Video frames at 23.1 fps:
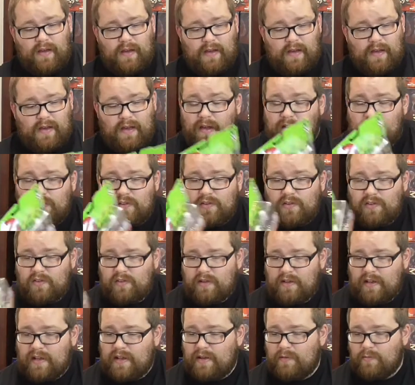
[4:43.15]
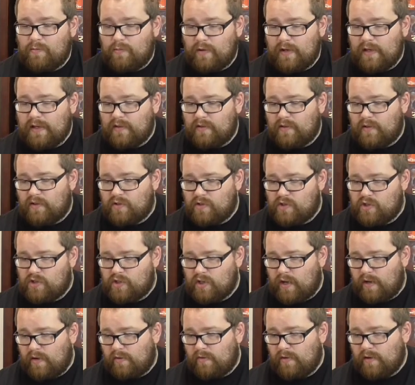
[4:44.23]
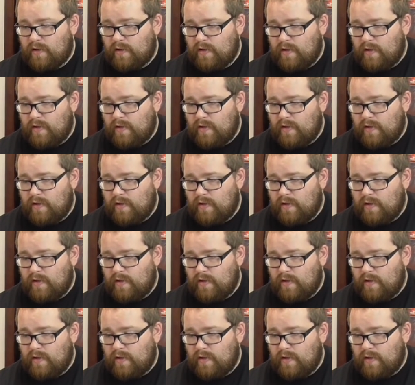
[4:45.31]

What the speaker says: and it really does show.